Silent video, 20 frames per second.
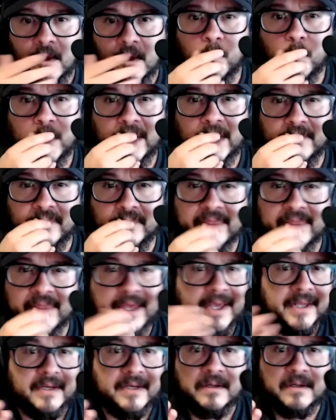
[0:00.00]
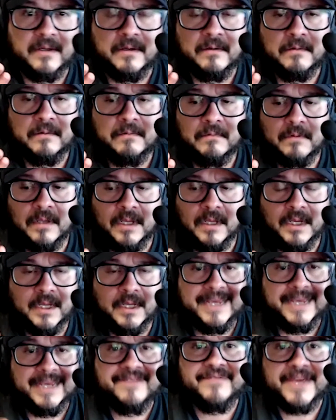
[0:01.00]
Whatever that
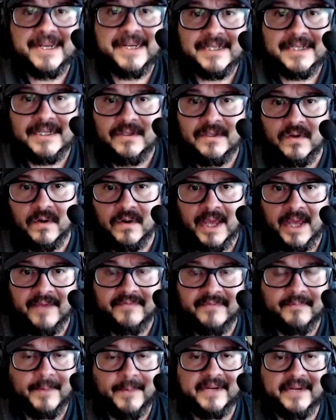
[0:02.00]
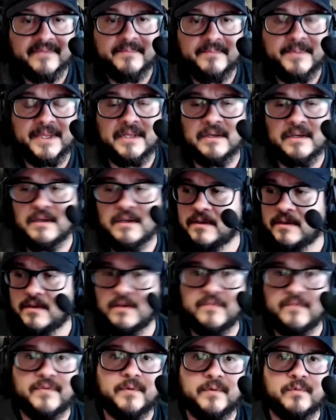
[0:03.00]
event in your life might have been,
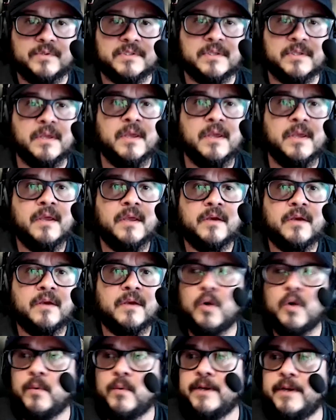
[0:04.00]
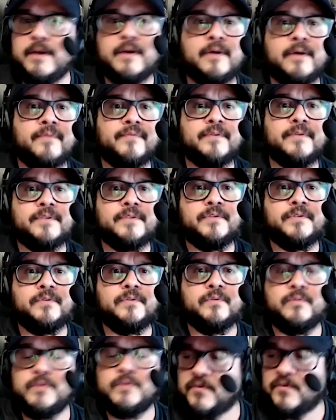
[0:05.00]
if it was going off
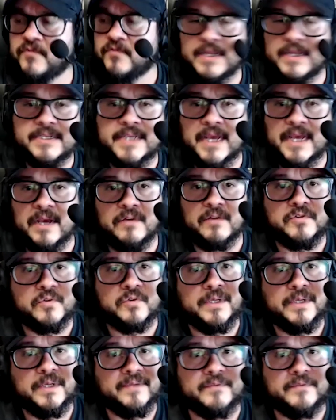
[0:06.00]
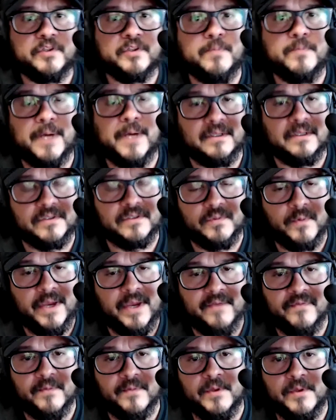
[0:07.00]
into your friend's house who lived 2 miles away
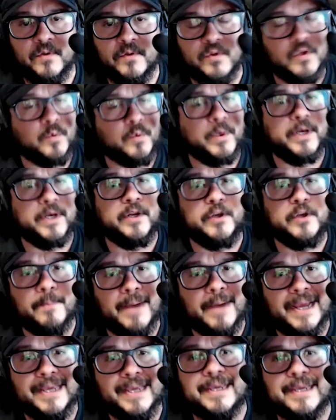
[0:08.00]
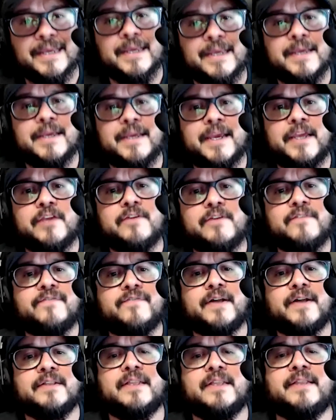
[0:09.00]
from you, you went on your bike, you
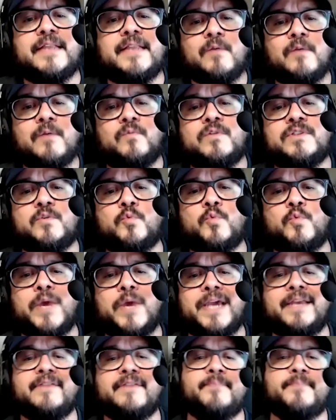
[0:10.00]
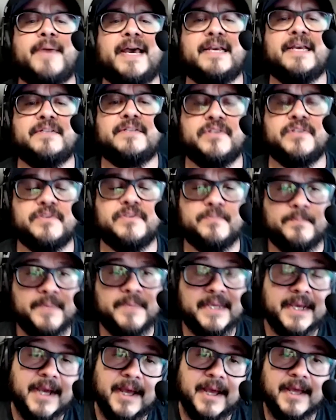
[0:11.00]
felt that that was a rite of passage,
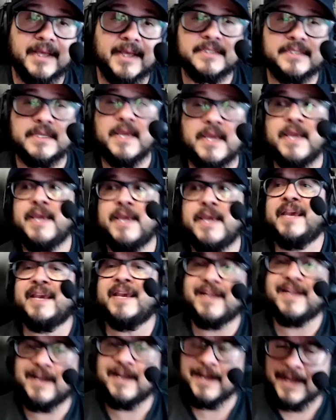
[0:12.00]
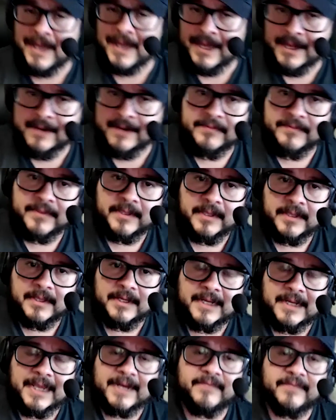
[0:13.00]
because in a lot of the
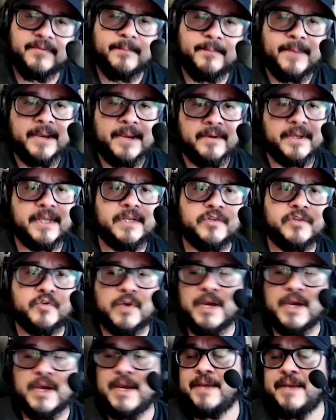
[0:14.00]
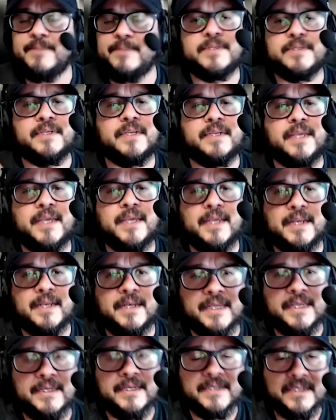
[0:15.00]
Native American tribes and in
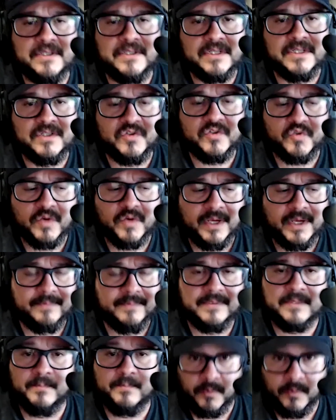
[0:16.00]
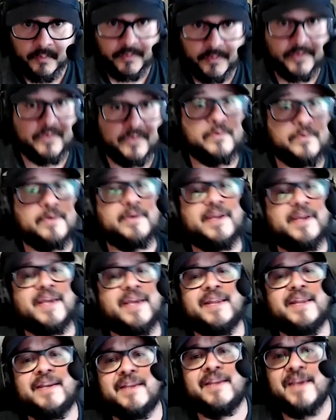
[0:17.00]
indigenous tribes in Peru
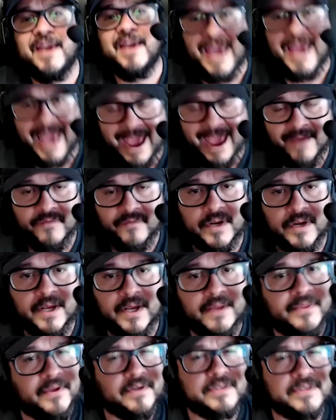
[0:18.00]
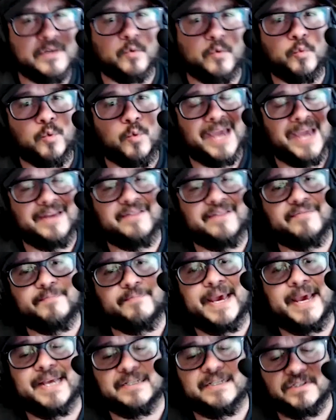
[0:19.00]
and Africa, there's a rite of
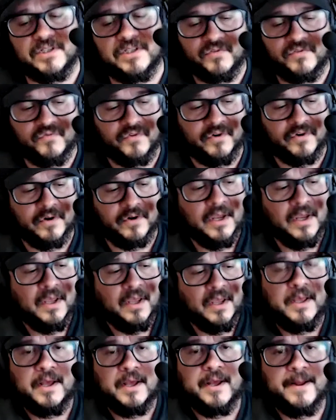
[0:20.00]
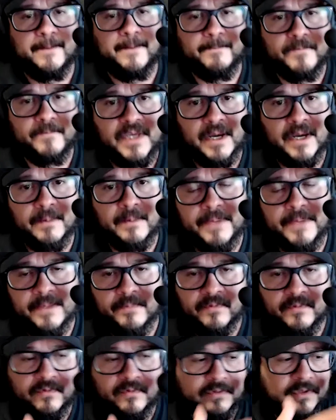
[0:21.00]
passage for young
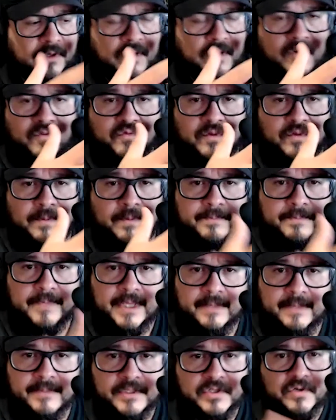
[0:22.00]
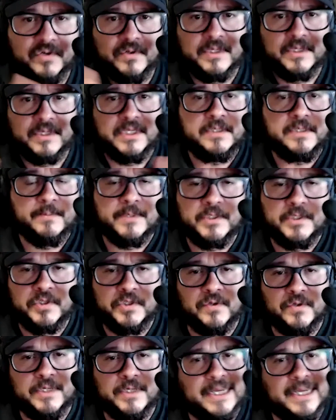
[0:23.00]
people to go from immaturity to
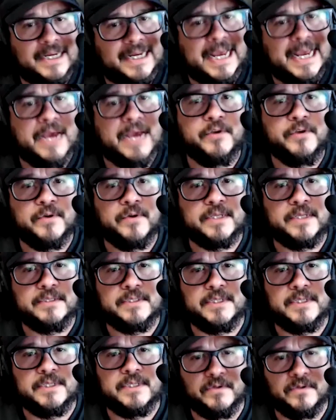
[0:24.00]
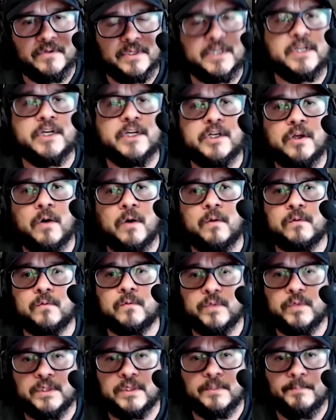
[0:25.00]
maturity. And now you're considered an adult
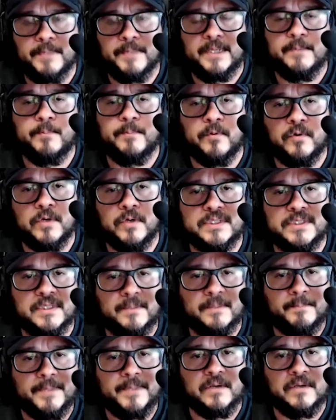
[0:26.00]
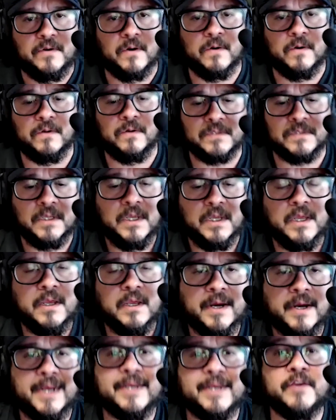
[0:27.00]
with the big boys and the big girls,
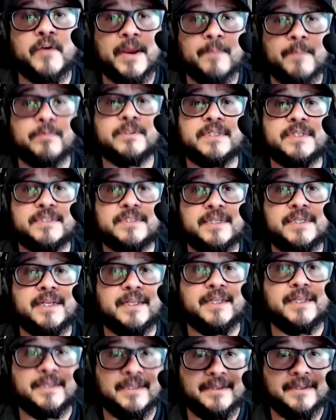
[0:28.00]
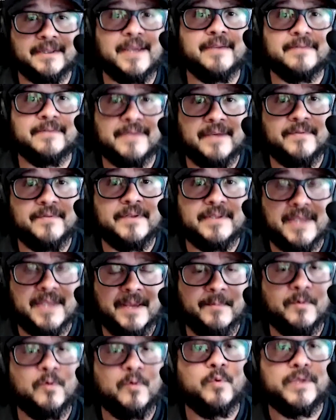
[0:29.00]
right? You're able to sit at the Thanksgiving
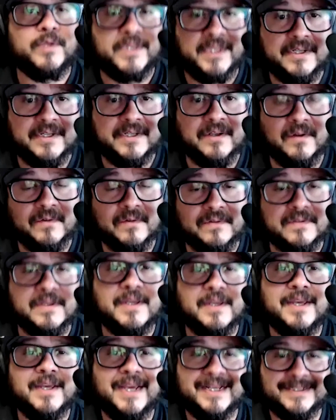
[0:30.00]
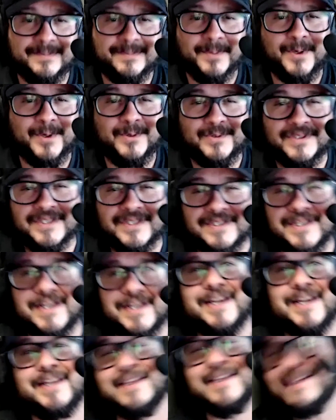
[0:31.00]
table with the adults as opposed to
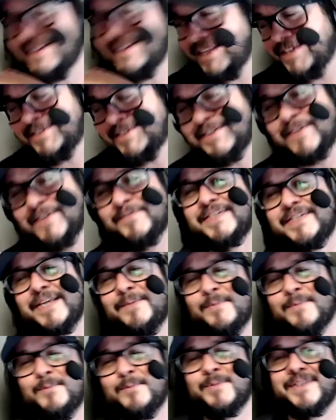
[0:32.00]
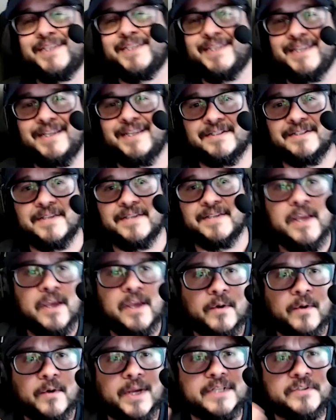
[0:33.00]
sitting at the Thanksgiving table with the kids.
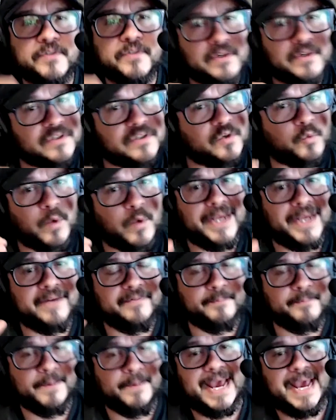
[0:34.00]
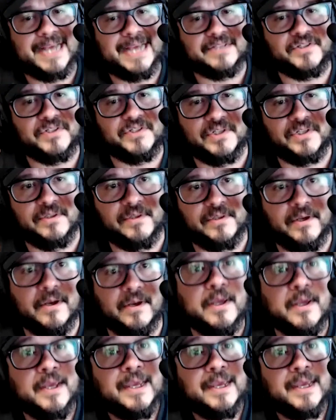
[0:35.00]
Right. So there's a rite of passage in there.